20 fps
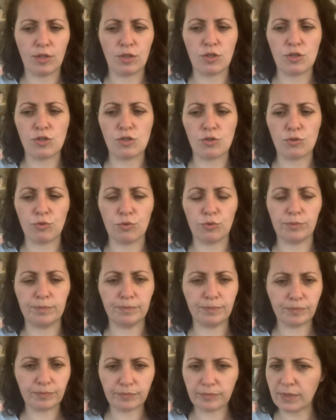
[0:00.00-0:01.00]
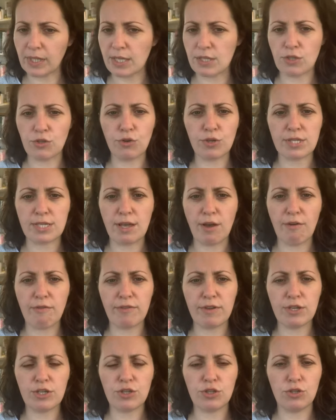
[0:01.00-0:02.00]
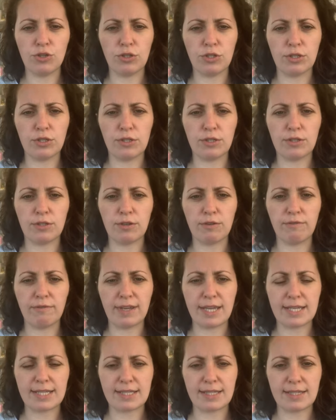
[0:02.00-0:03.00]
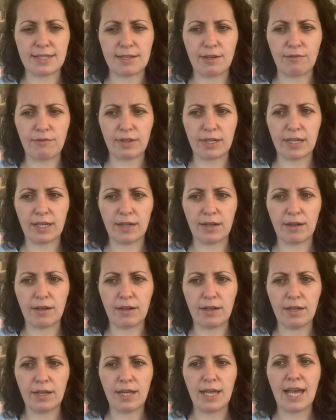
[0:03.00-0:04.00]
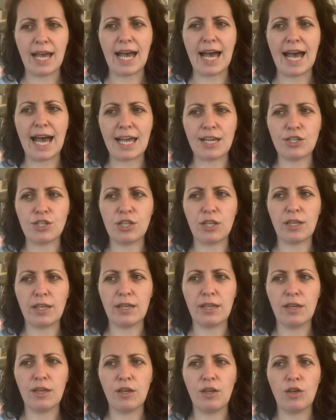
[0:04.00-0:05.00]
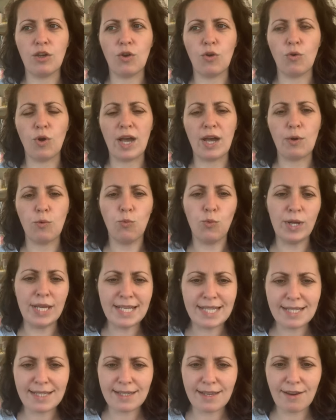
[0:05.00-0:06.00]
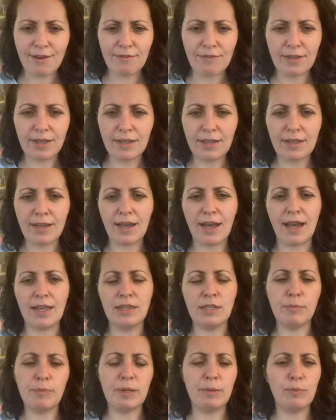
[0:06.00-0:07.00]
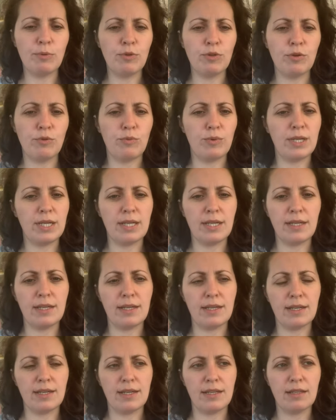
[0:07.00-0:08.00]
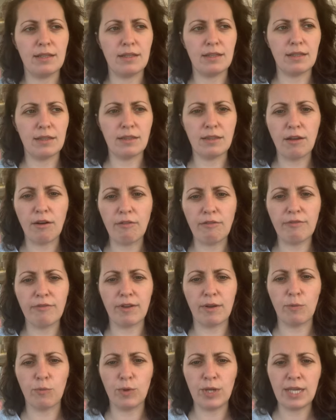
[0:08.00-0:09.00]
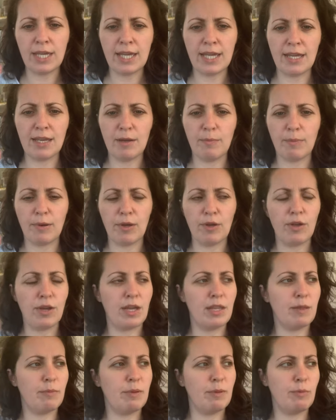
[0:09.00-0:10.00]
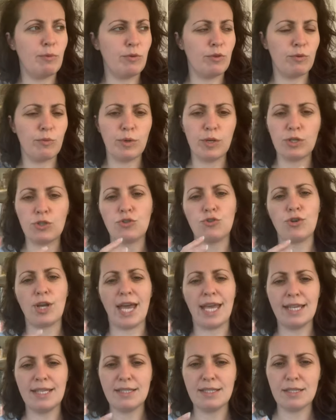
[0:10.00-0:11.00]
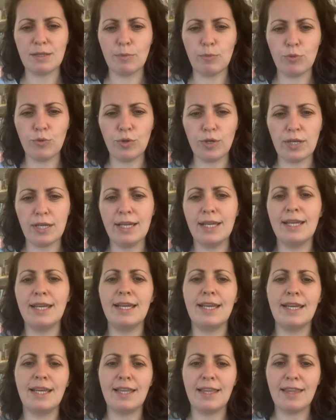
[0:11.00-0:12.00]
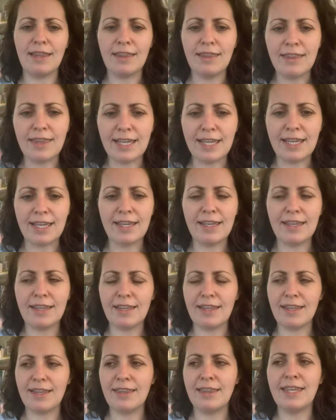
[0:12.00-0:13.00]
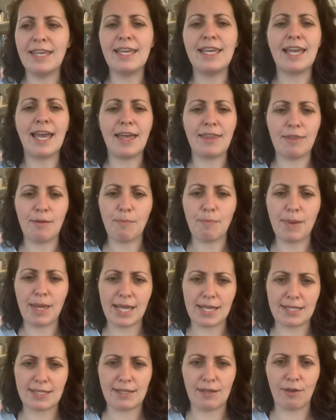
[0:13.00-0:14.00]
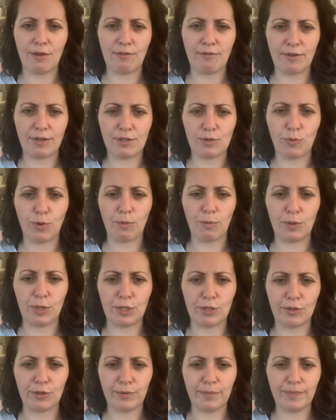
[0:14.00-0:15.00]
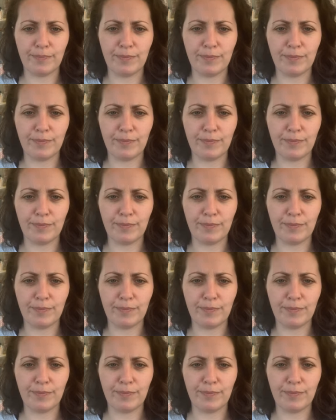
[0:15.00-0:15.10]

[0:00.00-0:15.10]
So it's not selfish to invest in self-care. Actually, we deserve it, and the people that we love and we care about and the people that we are trying to support, they get the best out of us when we do.